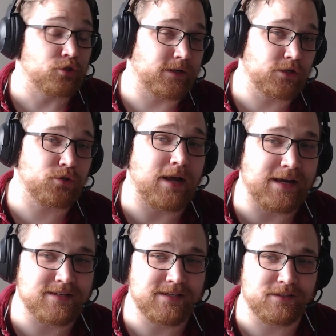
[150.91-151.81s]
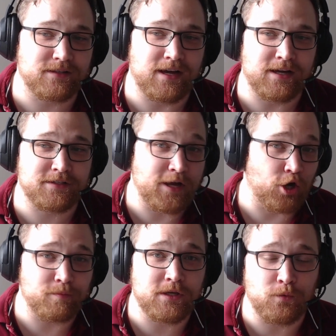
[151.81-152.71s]
So I also ask it to
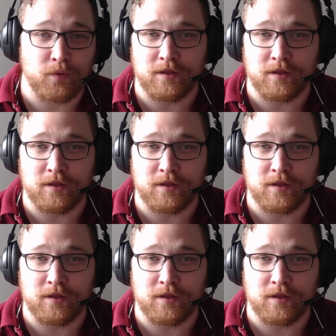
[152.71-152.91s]
help me with